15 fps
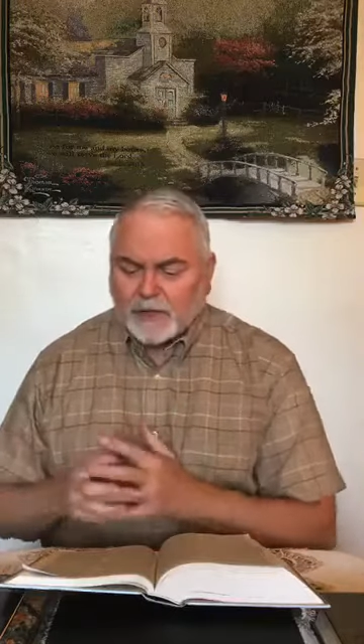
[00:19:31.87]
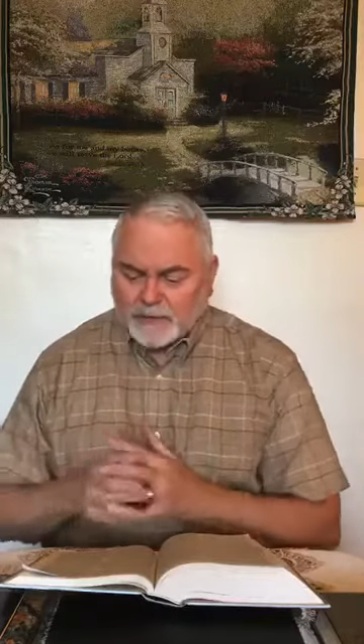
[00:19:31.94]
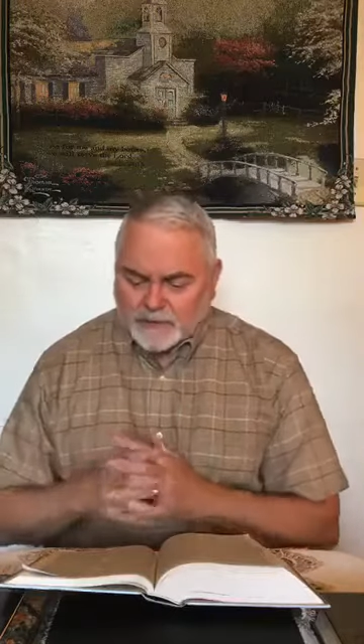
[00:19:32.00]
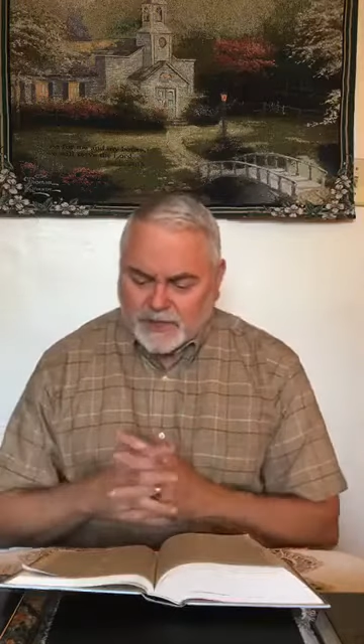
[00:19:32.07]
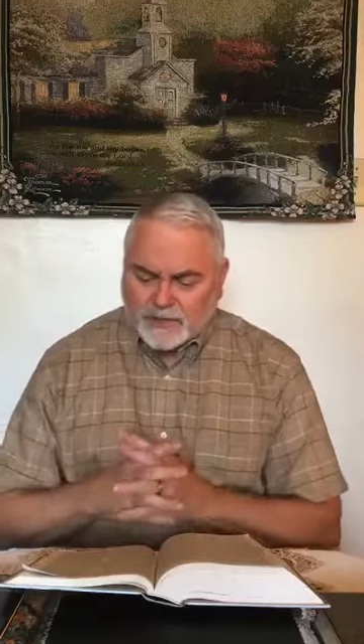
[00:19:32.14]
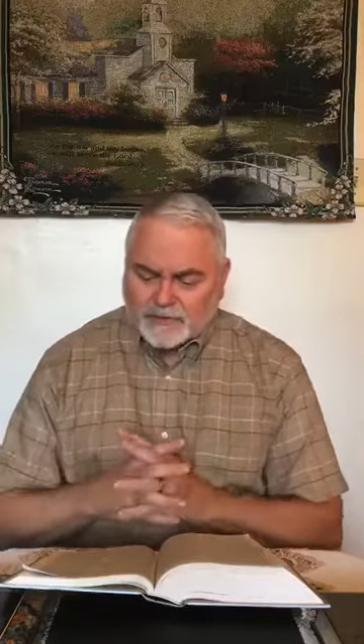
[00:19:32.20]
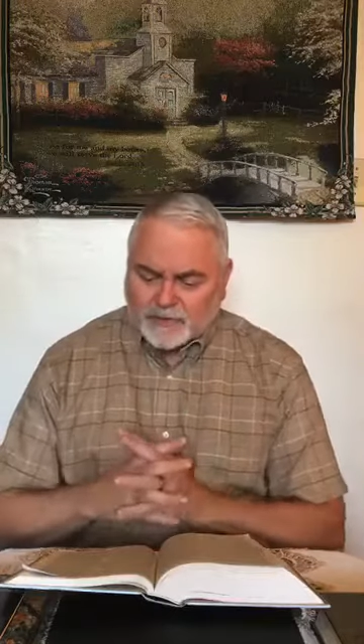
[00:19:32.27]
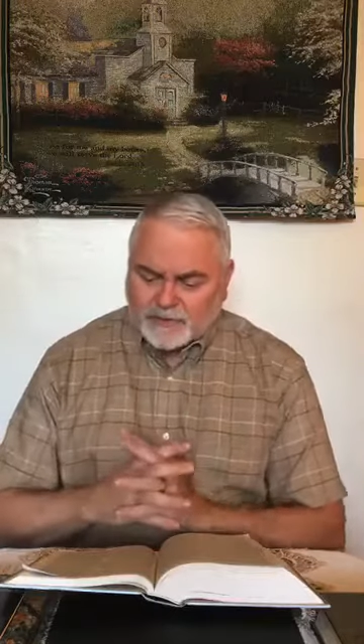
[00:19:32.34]

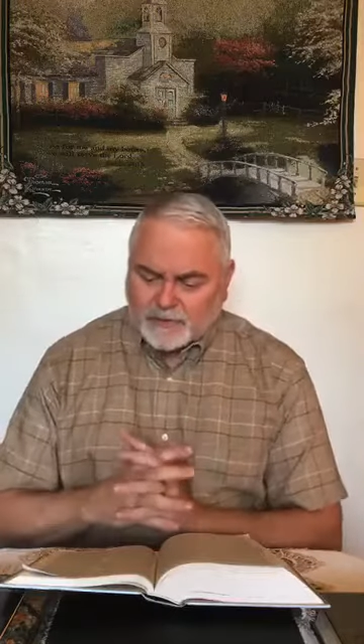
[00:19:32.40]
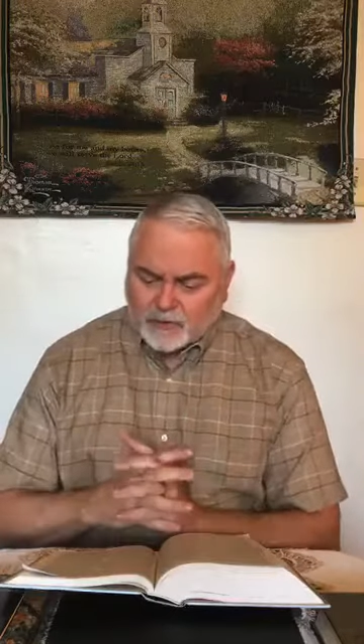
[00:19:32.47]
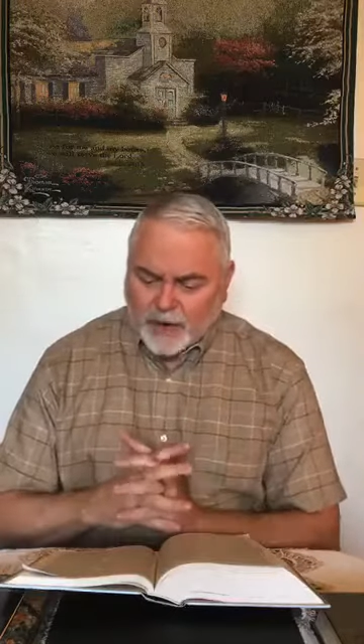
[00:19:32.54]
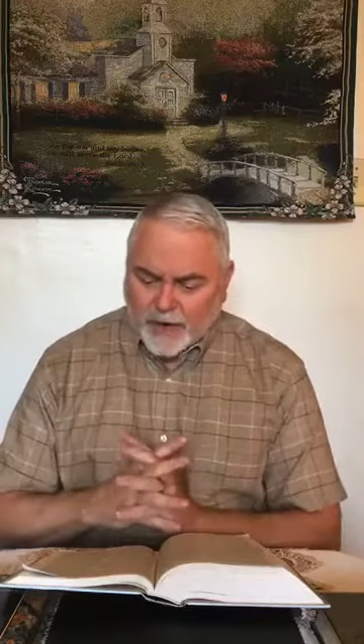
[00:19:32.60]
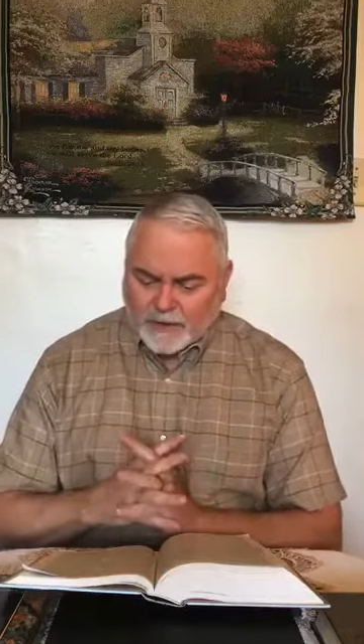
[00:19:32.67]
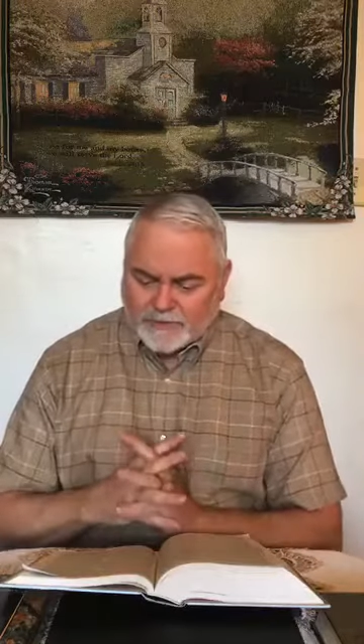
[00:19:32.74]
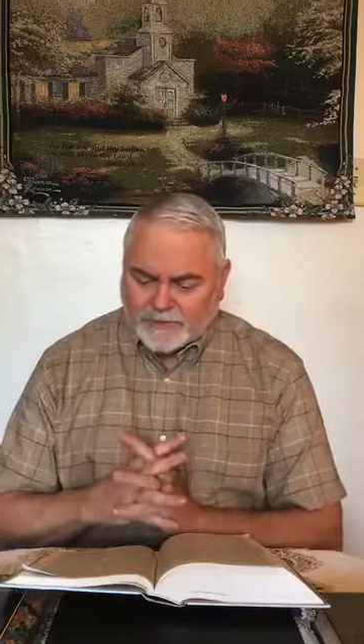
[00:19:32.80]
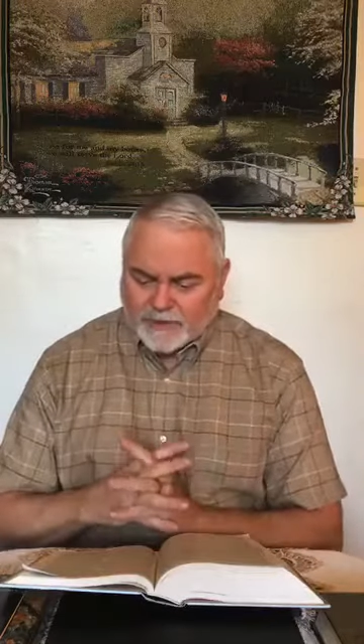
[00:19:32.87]
Jesus
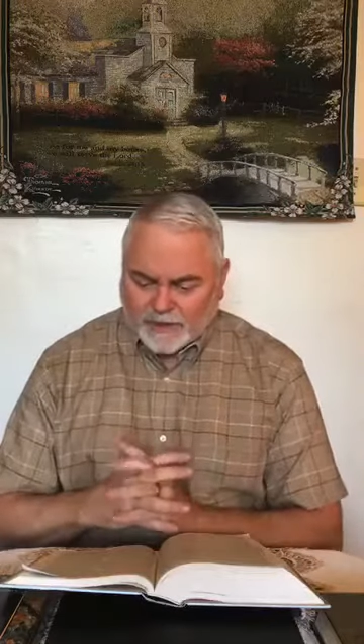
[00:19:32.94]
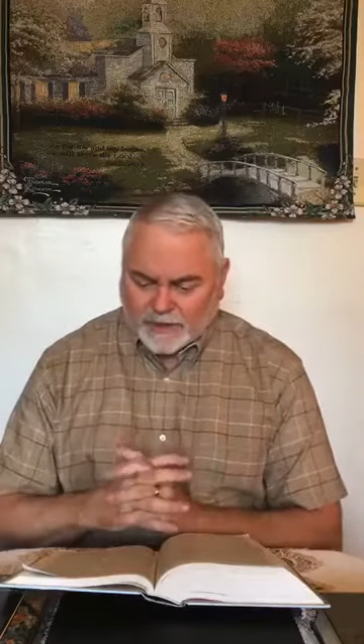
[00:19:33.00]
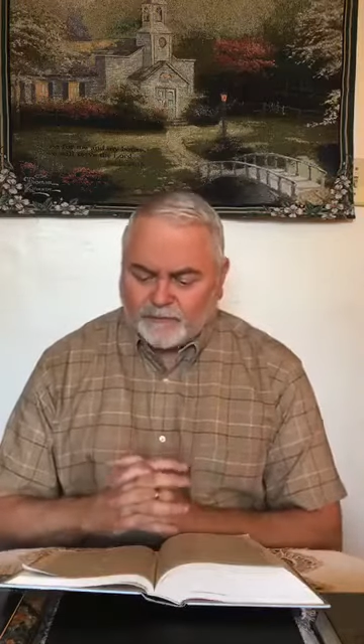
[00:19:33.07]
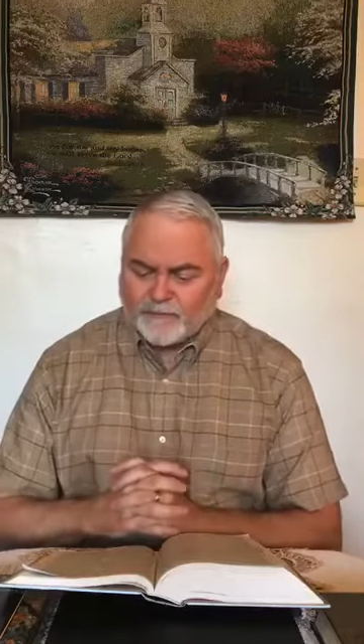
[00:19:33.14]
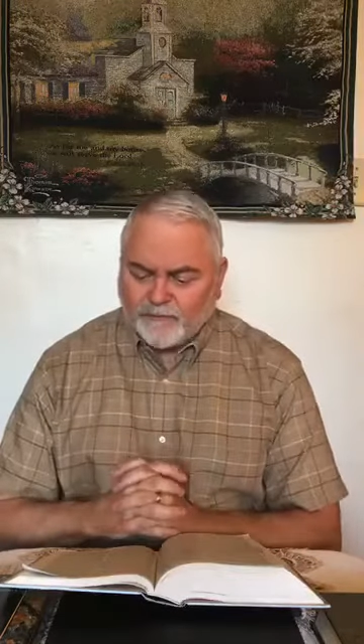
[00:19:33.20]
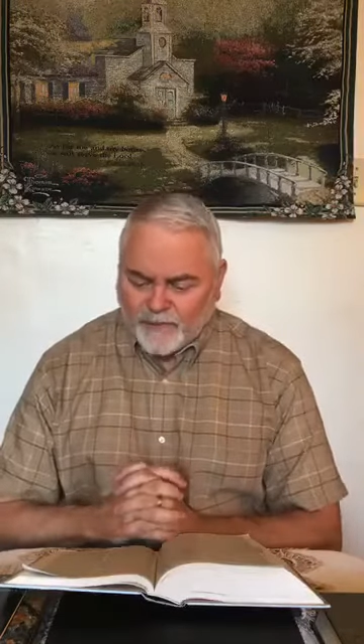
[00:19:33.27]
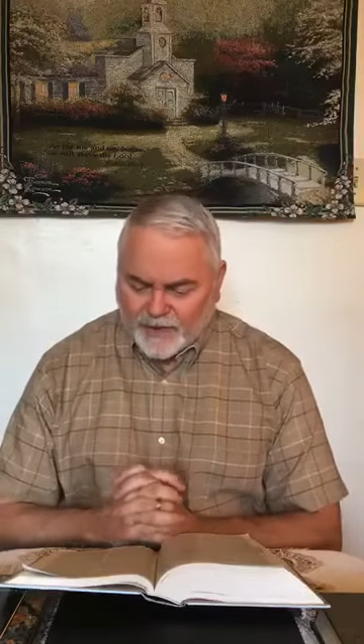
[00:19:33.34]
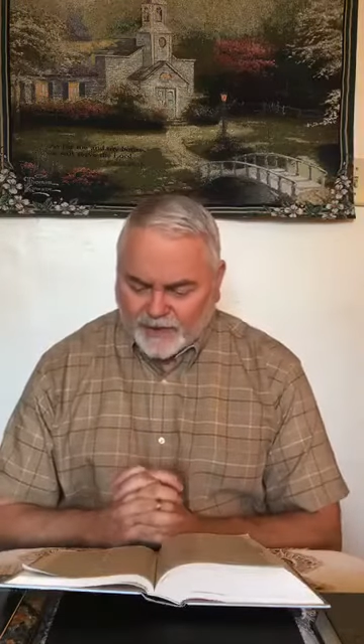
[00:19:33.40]
Christ in
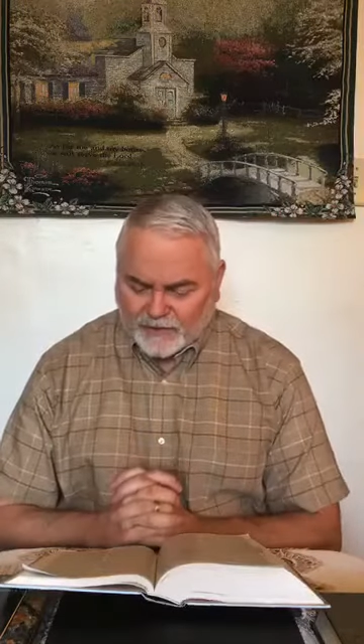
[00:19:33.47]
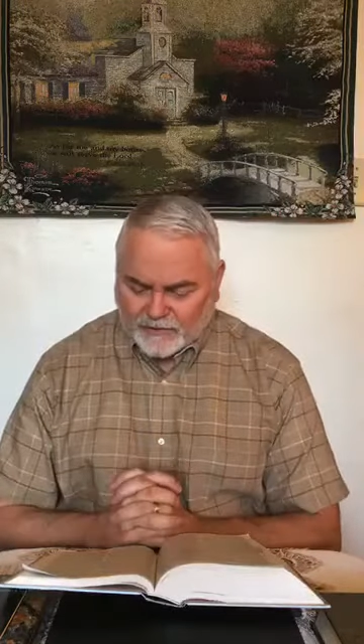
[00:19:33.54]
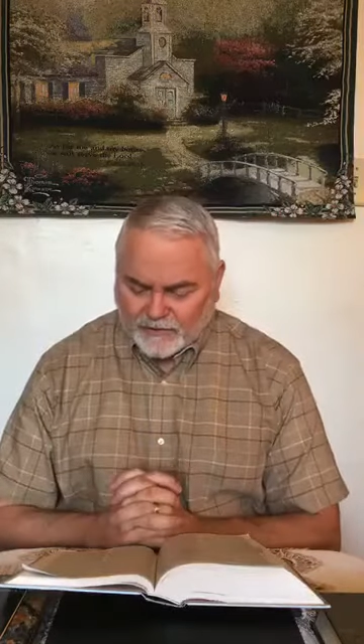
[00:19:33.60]
faith.